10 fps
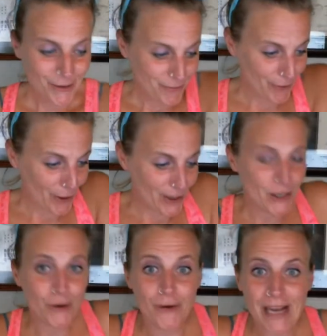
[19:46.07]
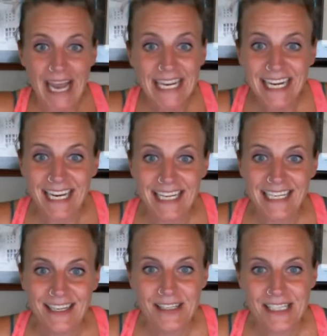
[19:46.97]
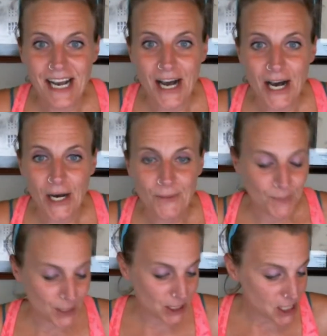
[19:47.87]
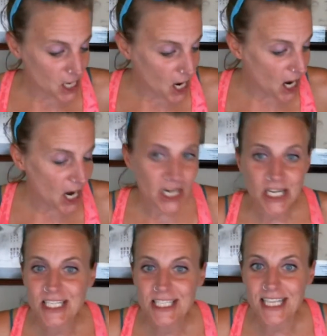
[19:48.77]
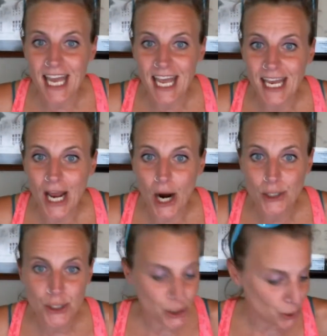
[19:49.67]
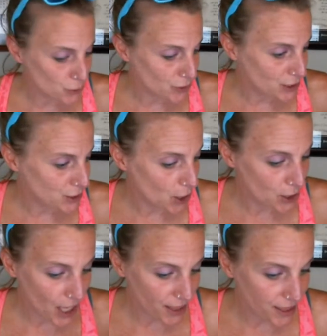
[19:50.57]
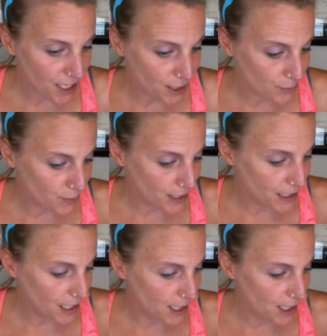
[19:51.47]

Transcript: for creating cogs, and our children are nothing but